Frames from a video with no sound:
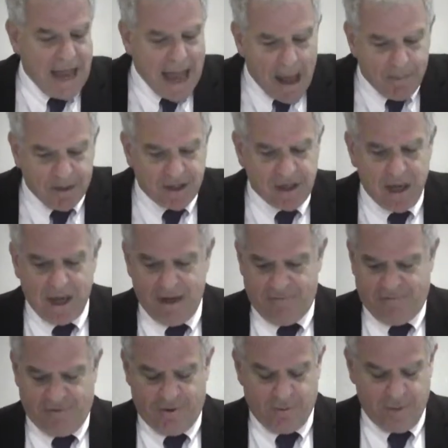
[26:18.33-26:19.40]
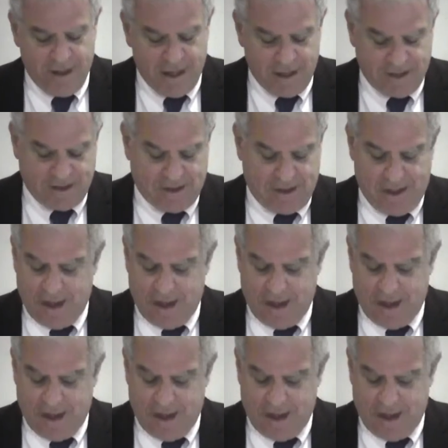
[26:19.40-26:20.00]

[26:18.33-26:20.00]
appetite for risk,